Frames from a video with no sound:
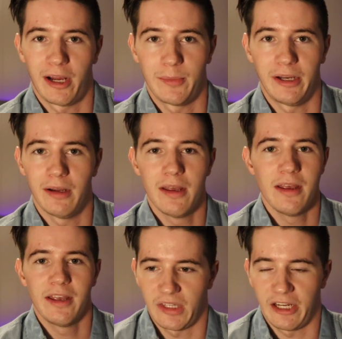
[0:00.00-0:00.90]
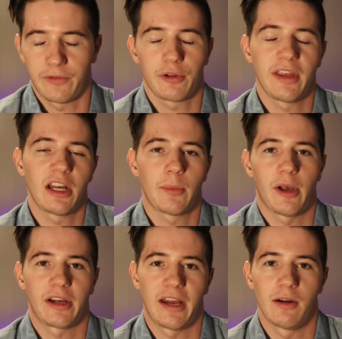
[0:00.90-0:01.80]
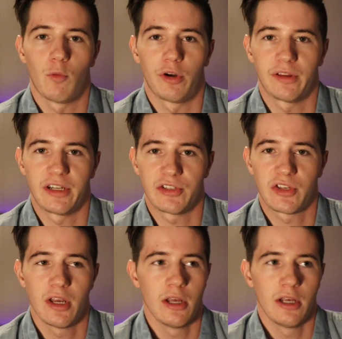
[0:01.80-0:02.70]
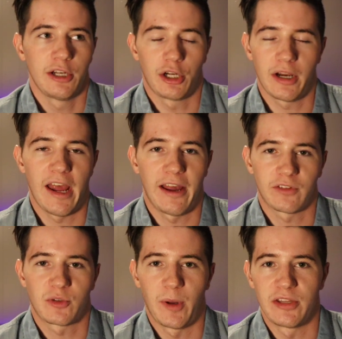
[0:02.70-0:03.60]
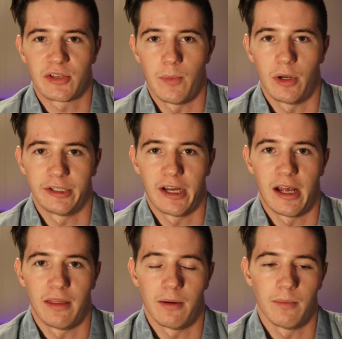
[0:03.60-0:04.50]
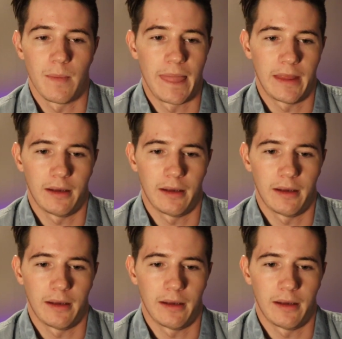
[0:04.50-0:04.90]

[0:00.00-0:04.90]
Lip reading: I mean, if you're thinking about getting one of these, you're gonna have to spend some money on them.